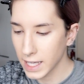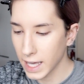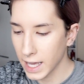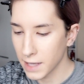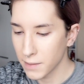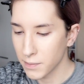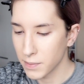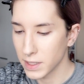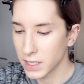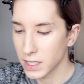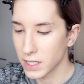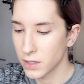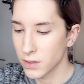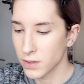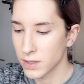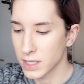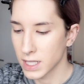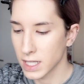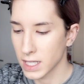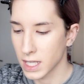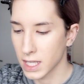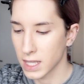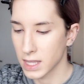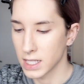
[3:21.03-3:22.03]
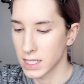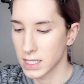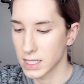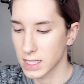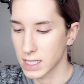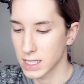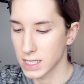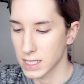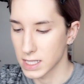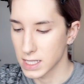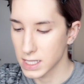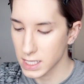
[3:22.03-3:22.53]
I've been using this
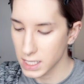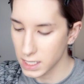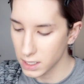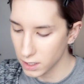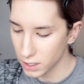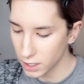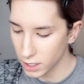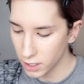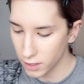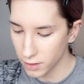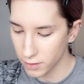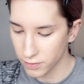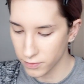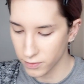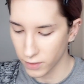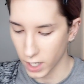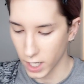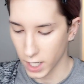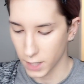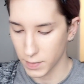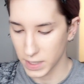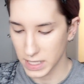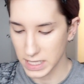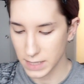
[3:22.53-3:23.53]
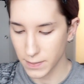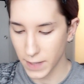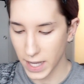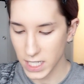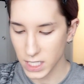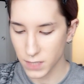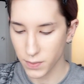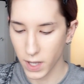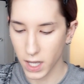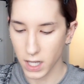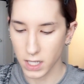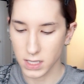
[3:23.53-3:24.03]
concealer from
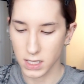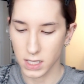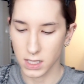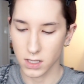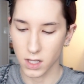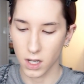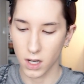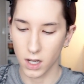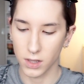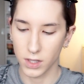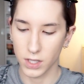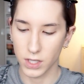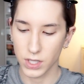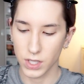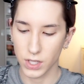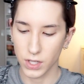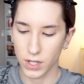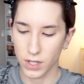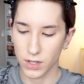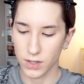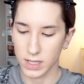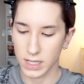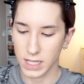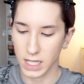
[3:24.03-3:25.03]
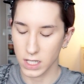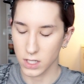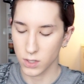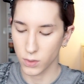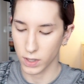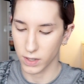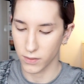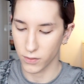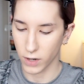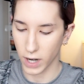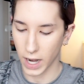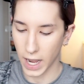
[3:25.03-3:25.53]
Smashbox. It's called the Studio Skin
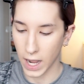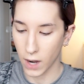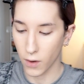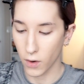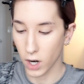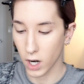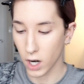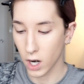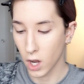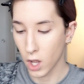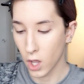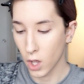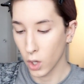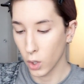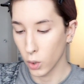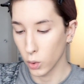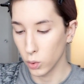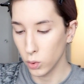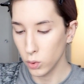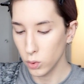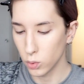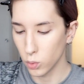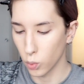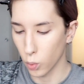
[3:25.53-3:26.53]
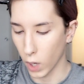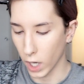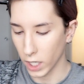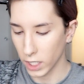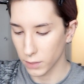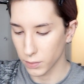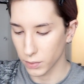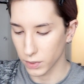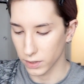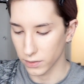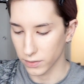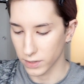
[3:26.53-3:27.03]
24 Hour
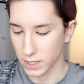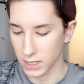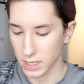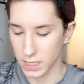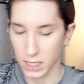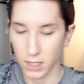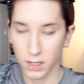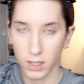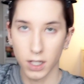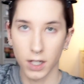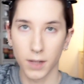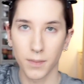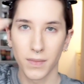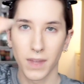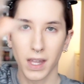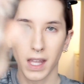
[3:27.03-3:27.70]
Waterproof Concealer.